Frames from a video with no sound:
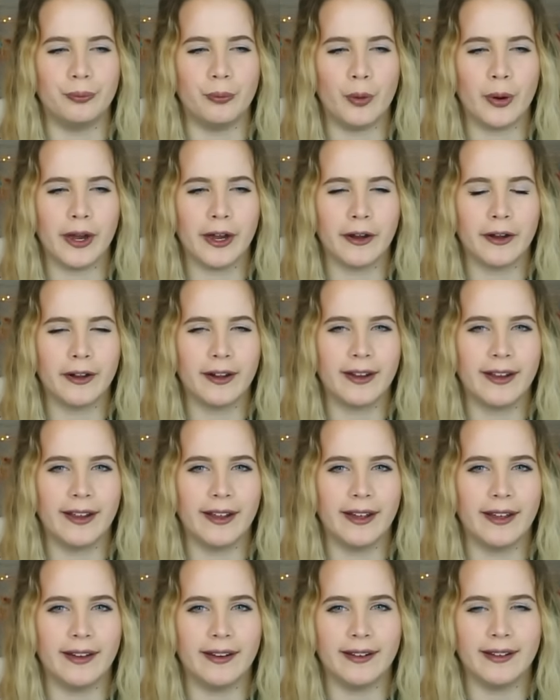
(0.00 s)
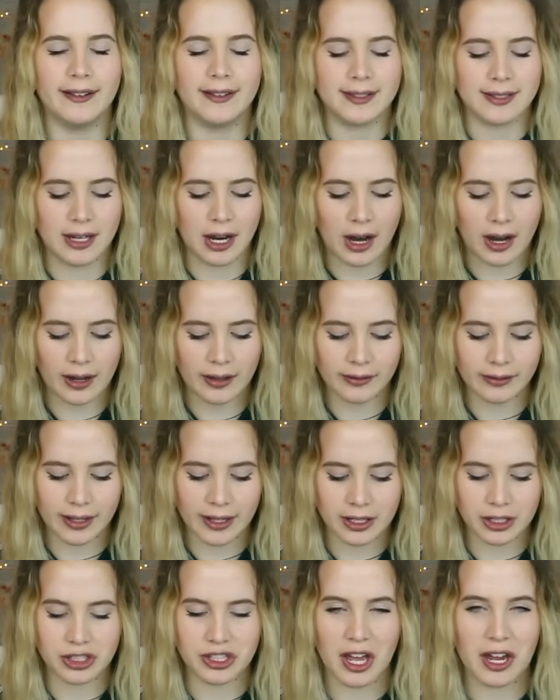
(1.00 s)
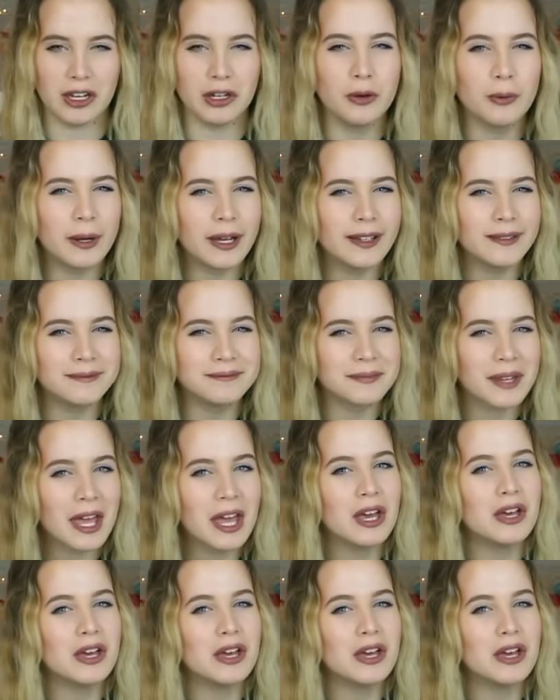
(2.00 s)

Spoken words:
weird and it's not like genuine.